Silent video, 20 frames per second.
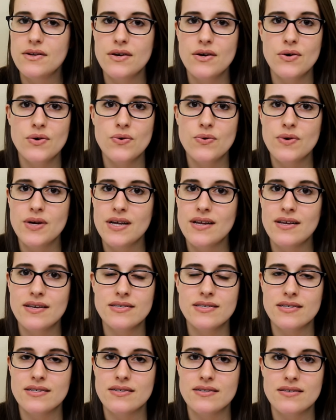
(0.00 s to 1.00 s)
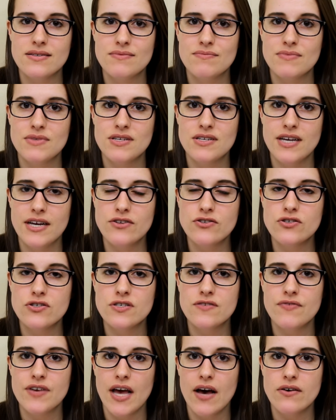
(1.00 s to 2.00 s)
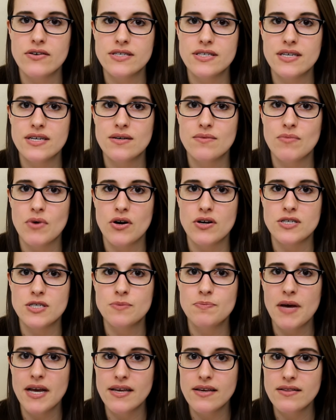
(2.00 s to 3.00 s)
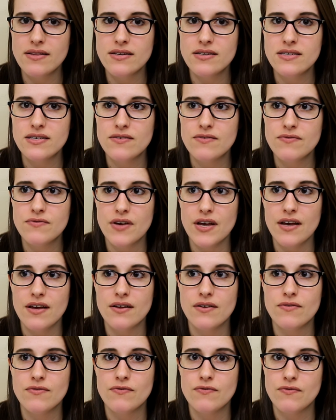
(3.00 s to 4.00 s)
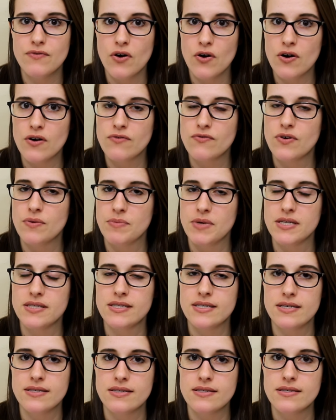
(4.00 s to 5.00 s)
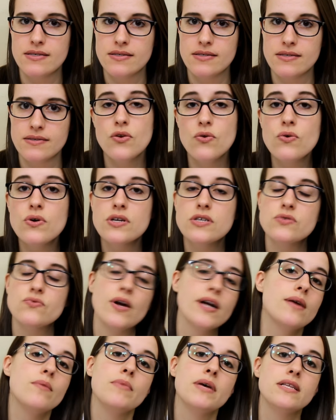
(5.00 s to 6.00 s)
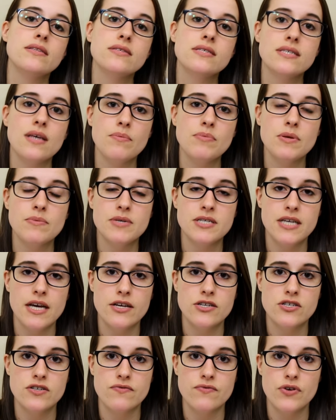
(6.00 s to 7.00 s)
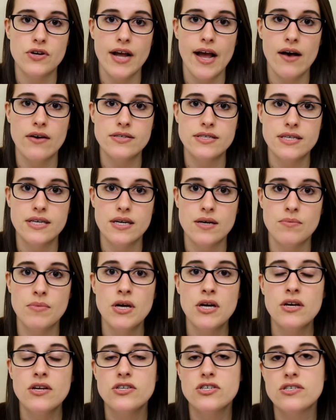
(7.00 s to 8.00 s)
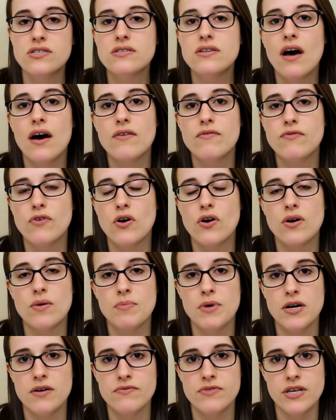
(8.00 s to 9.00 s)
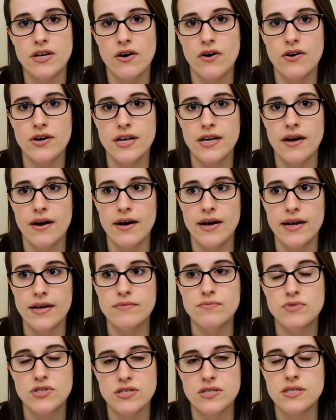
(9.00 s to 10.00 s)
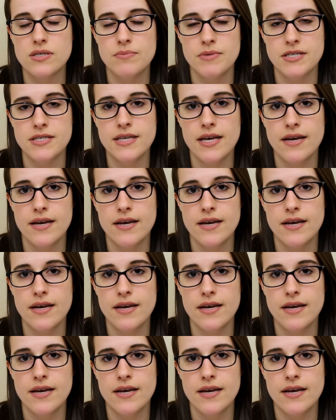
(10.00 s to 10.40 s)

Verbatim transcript: No, it isn't. The dangers of calcium are speculative and far from consensus. Norris recommends supplementation for calcium, just not far above the RDI, just to be